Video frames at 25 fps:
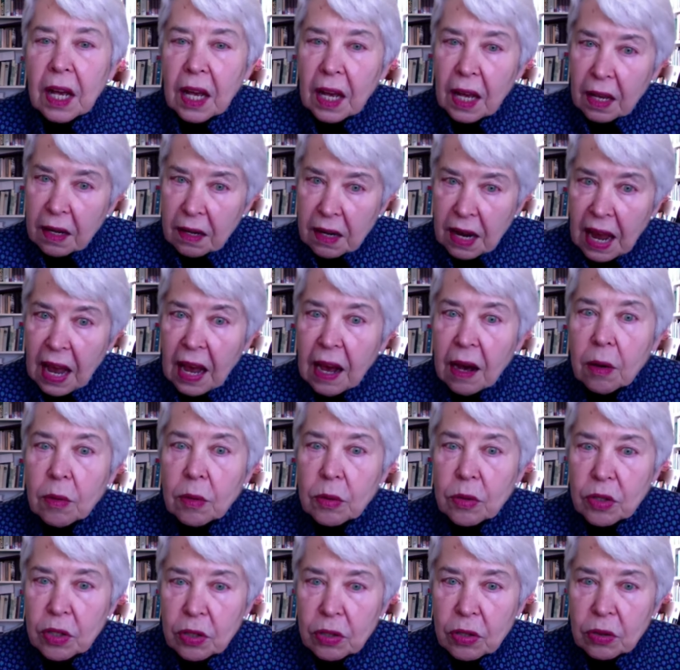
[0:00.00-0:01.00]
and
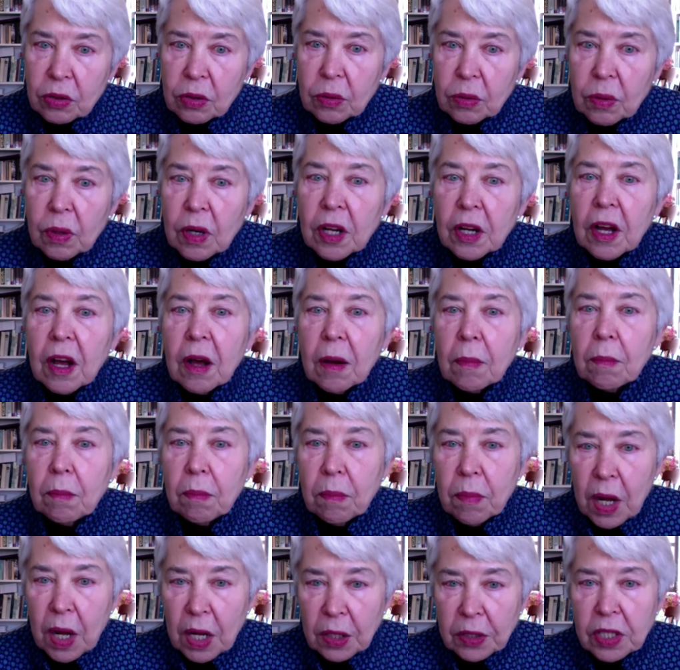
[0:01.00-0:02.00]
how to
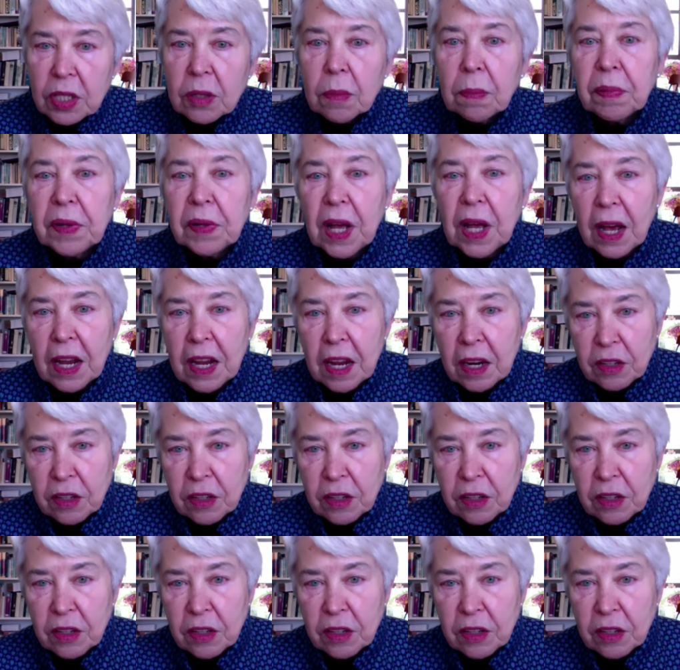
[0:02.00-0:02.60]
multiply